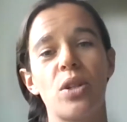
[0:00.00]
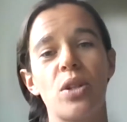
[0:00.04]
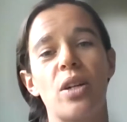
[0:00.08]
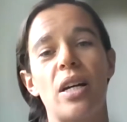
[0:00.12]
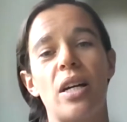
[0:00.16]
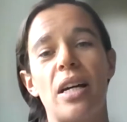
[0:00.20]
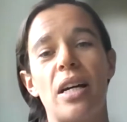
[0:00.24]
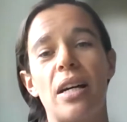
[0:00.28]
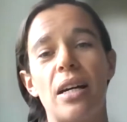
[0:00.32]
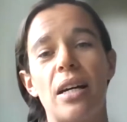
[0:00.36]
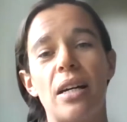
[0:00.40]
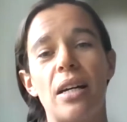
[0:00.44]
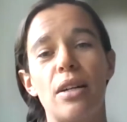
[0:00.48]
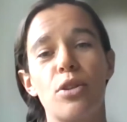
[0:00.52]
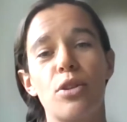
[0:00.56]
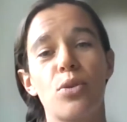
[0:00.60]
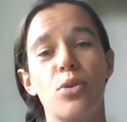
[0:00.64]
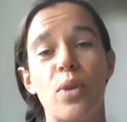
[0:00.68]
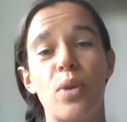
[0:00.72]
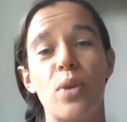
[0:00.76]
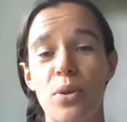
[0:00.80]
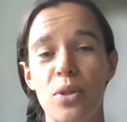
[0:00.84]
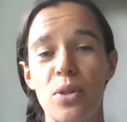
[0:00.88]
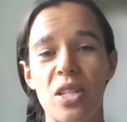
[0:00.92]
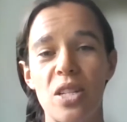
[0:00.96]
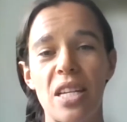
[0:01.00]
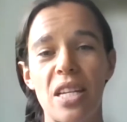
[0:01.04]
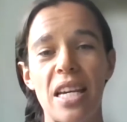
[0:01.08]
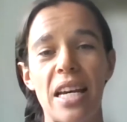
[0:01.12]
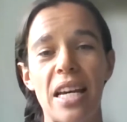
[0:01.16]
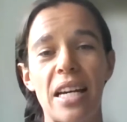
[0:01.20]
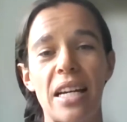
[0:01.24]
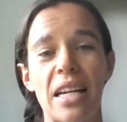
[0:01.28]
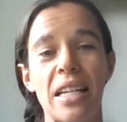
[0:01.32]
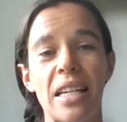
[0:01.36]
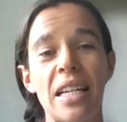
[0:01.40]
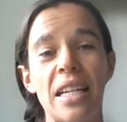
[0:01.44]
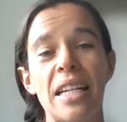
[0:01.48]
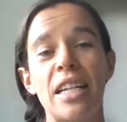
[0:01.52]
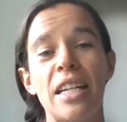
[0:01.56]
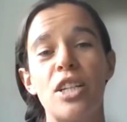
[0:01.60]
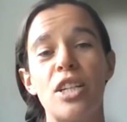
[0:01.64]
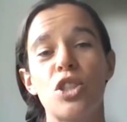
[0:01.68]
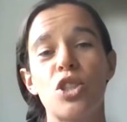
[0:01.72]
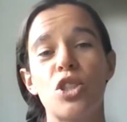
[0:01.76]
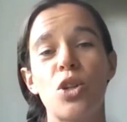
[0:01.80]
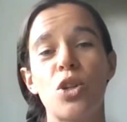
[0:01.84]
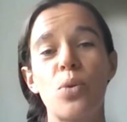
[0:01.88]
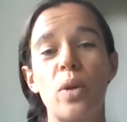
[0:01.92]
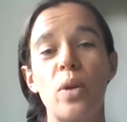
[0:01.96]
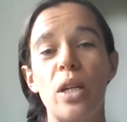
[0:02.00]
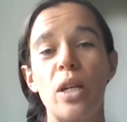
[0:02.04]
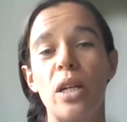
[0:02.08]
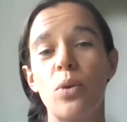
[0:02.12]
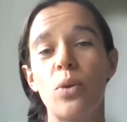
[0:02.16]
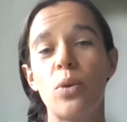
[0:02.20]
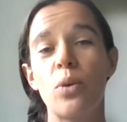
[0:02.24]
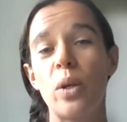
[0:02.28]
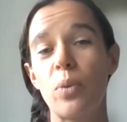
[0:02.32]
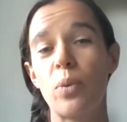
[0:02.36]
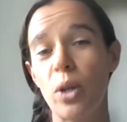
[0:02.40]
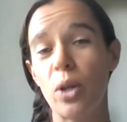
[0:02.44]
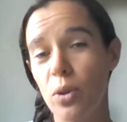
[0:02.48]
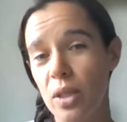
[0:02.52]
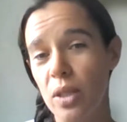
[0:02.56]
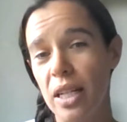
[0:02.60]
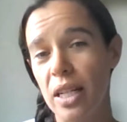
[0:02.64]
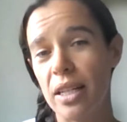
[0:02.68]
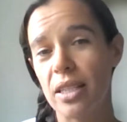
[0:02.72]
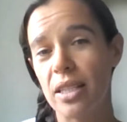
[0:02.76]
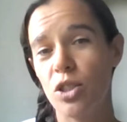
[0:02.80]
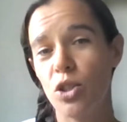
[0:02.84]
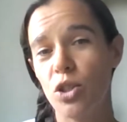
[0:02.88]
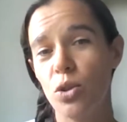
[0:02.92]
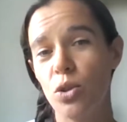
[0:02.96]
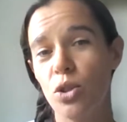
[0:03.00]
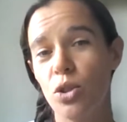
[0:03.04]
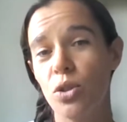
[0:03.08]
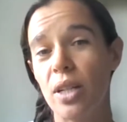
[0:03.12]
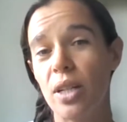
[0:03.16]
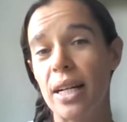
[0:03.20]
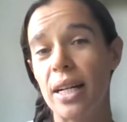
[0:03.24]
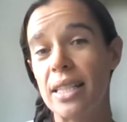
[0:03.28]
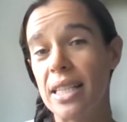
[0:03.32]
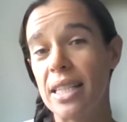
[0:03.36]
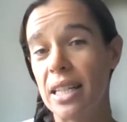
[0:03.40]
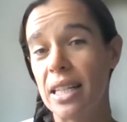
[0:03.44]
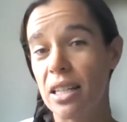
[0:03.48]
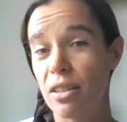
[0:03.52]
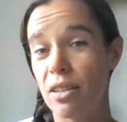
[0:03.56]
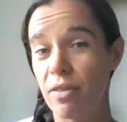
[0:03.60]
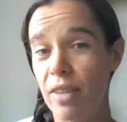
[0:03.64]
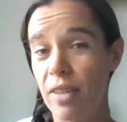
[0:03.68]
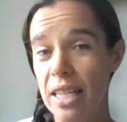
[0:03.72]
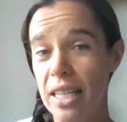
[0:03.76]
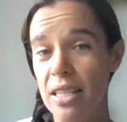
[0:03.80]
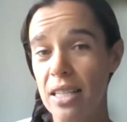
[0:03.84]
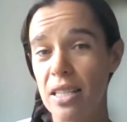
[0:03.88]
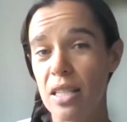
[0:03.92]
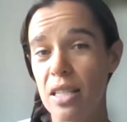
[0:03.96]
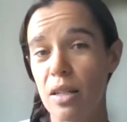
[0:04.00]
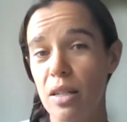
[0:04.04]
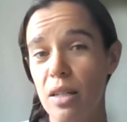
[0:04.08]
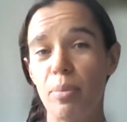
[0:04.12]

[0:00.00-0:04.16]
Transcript: Uh, throughout the year. So we, we won't let you do that in advance,